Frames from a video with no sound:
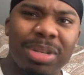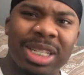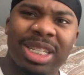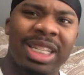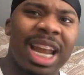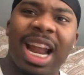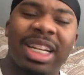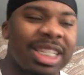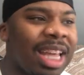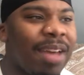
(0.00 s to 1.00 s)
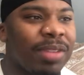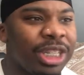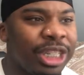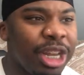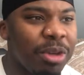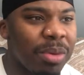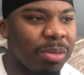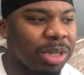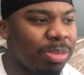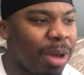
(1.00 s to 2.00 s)
just that I just have a genuine
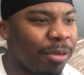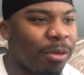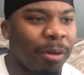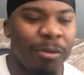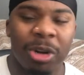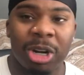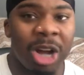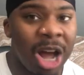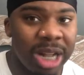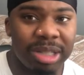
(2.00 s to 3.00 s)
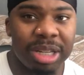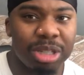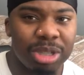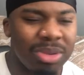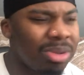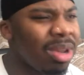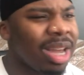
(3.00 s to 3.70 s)
respect for for their content too.